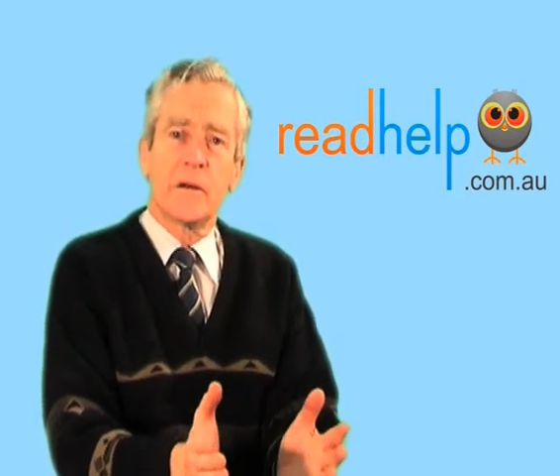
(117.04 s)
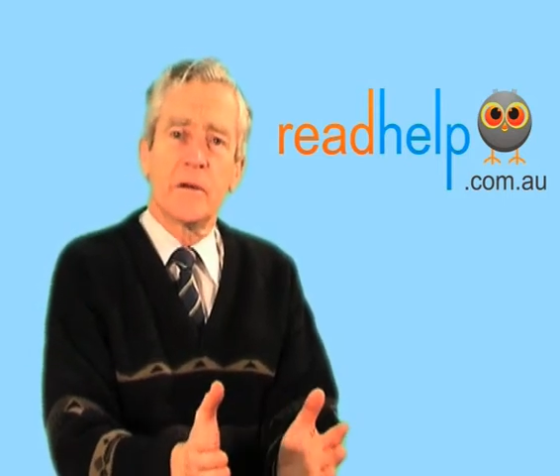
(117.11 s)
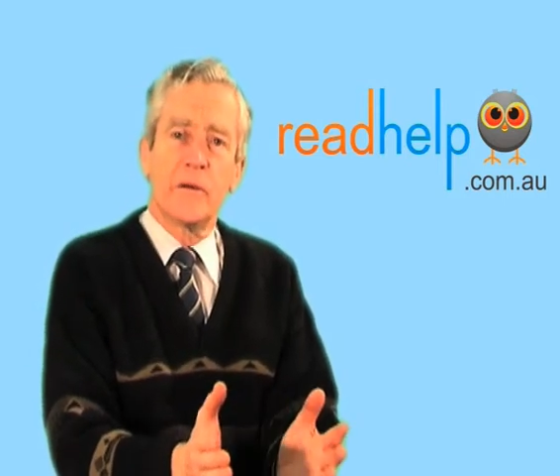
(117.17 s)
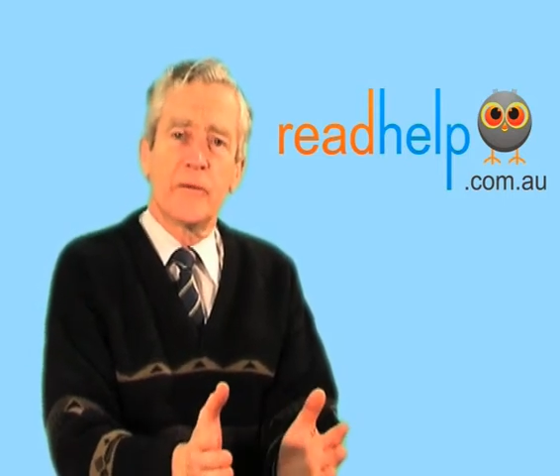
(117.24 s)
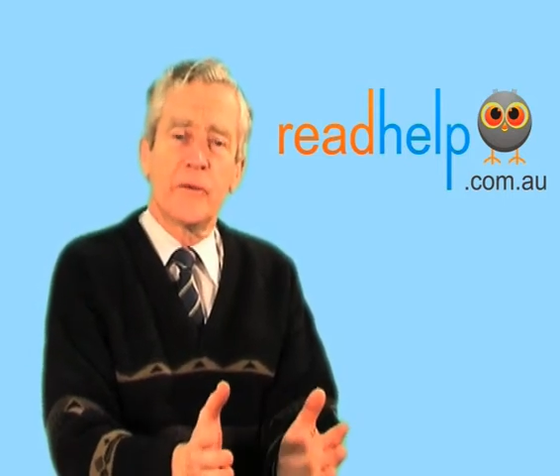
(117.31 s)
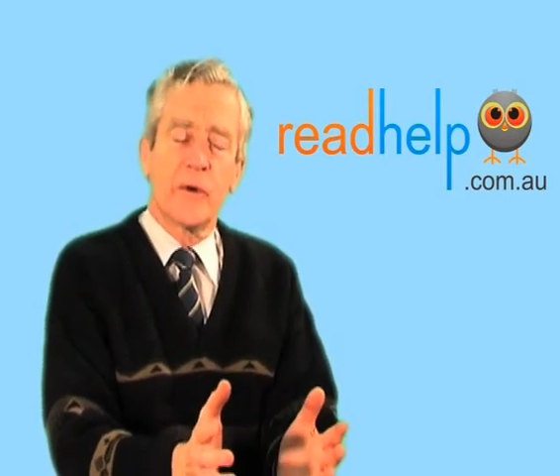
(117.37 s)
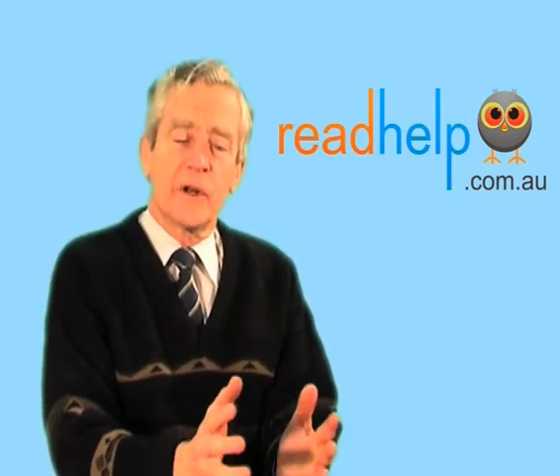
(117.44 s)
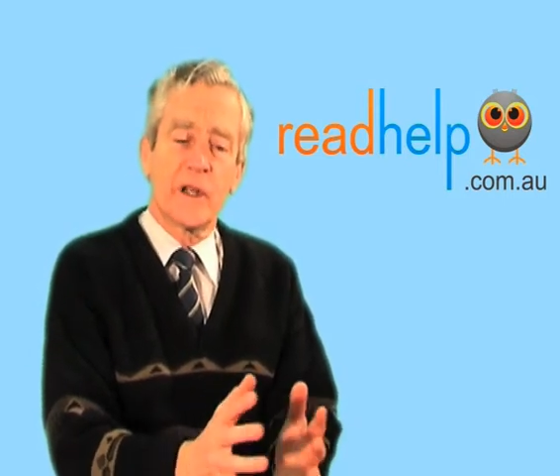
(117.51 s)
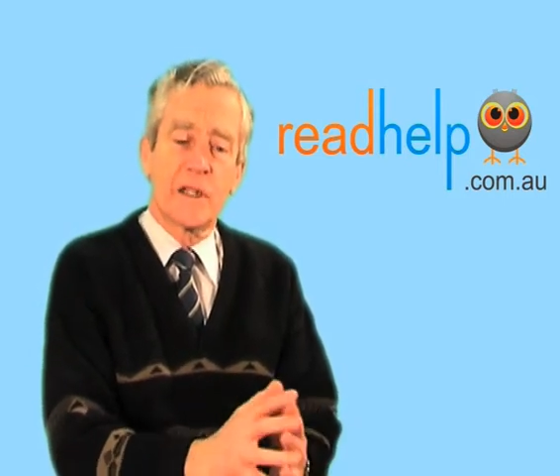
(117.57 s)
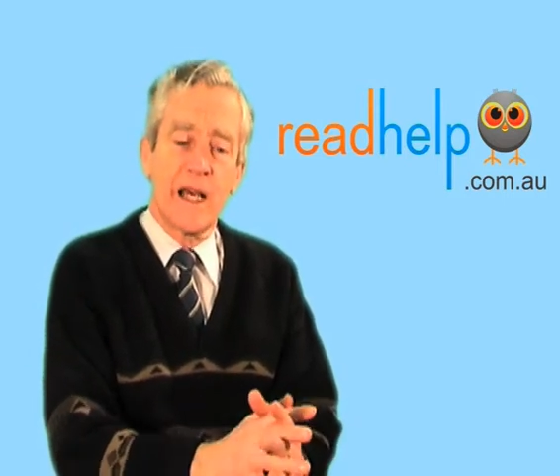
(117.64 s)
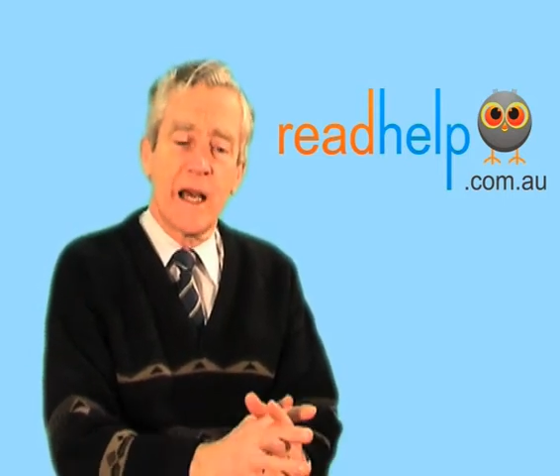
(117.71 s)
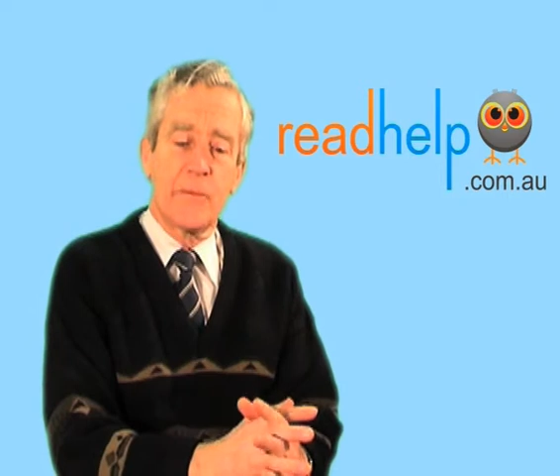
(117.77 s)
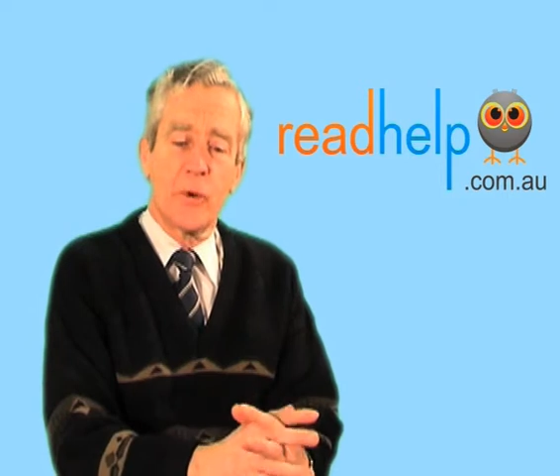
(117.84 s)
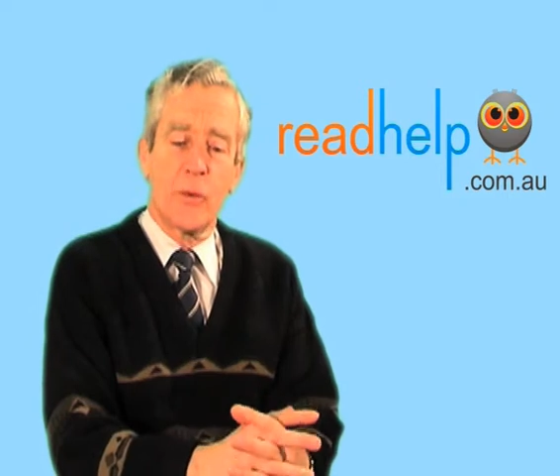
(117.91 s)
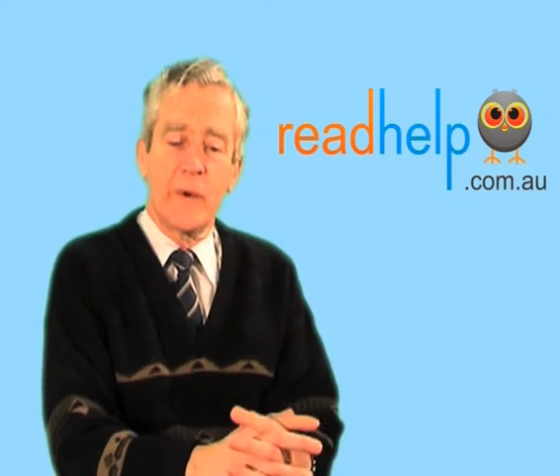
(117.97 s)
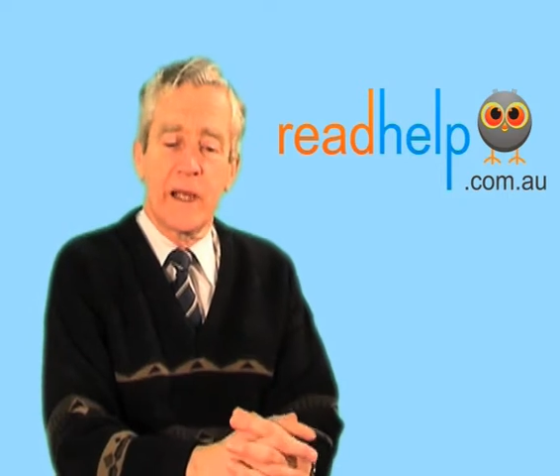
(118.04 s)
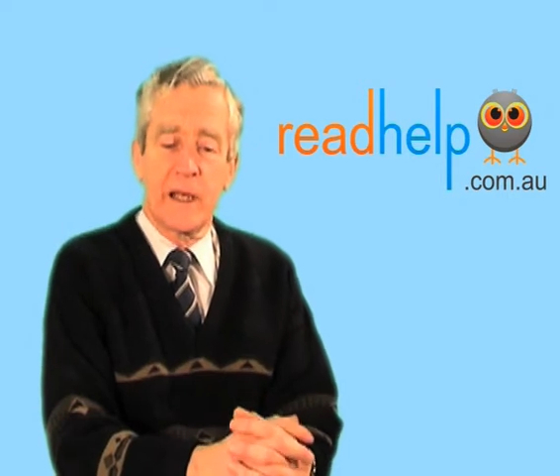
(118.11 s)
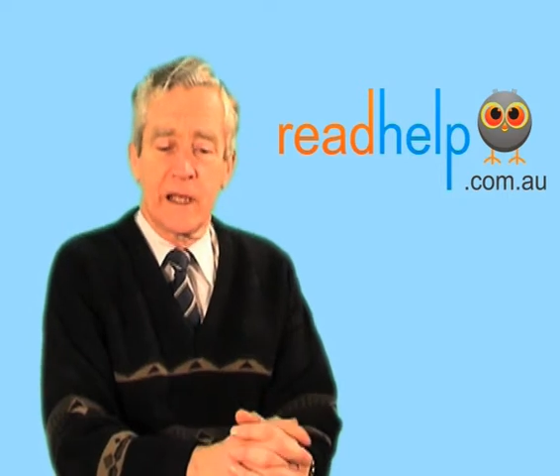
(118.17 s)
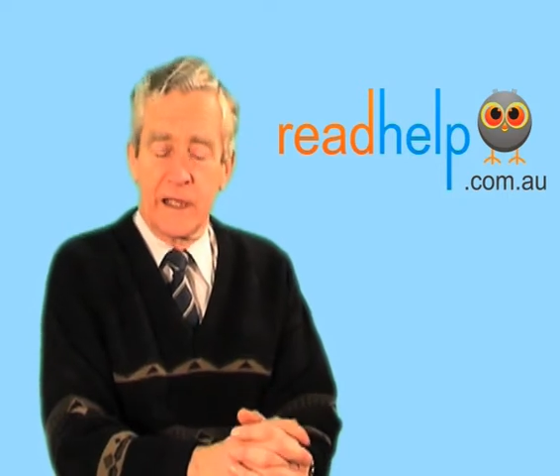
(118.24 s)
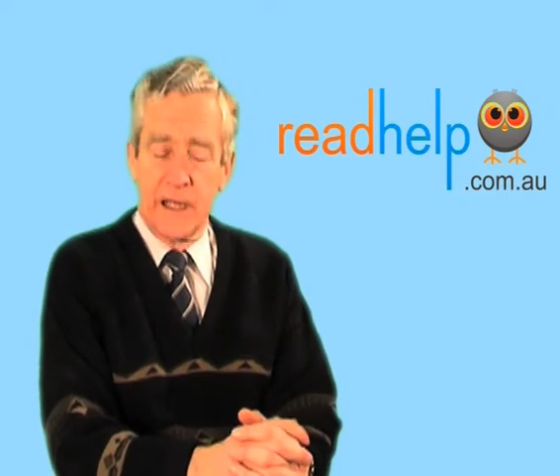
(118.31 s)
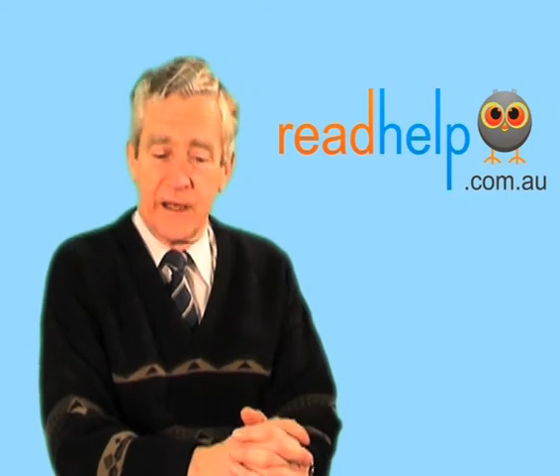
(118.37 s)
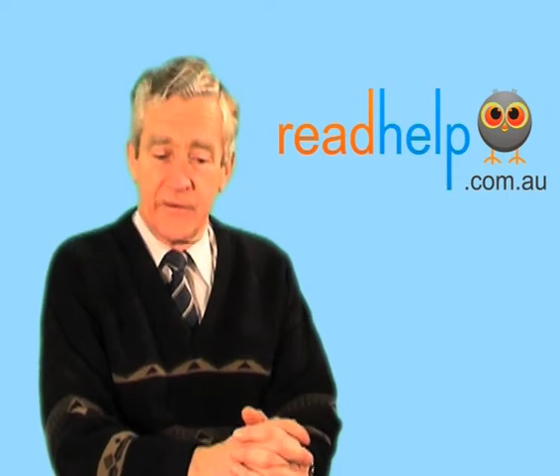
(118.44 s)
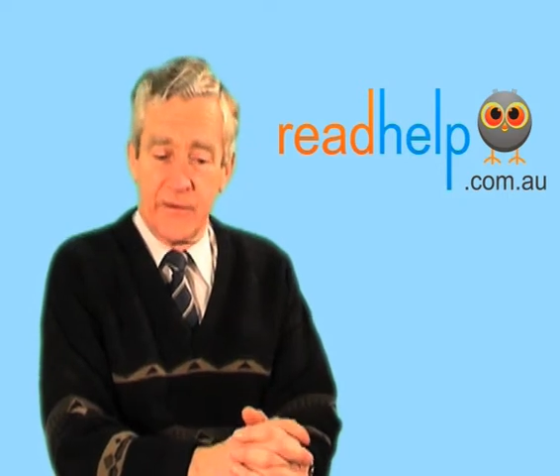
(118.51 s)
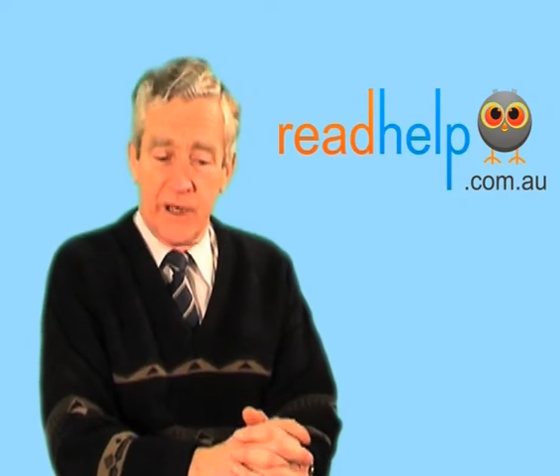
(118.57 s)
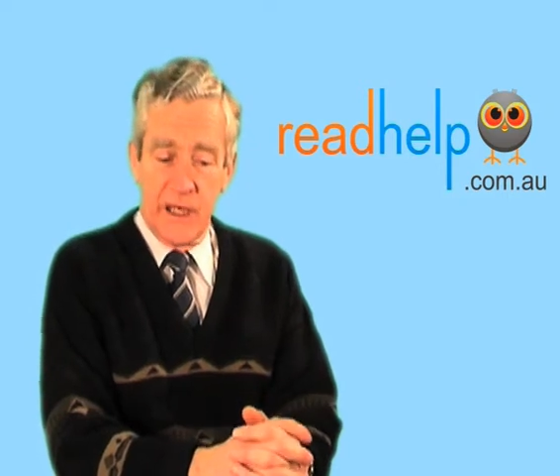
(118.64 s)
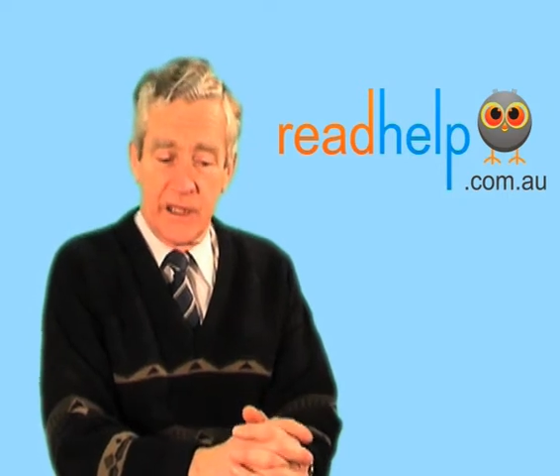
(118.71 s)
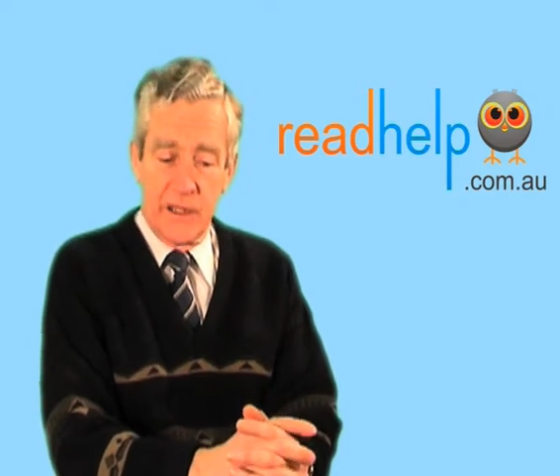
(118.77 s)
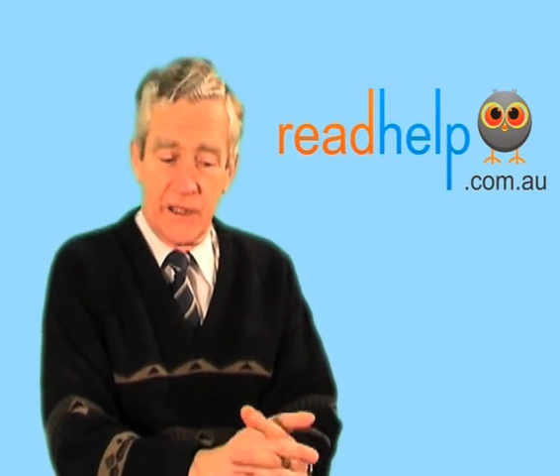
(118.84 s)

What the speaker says: for example, we can give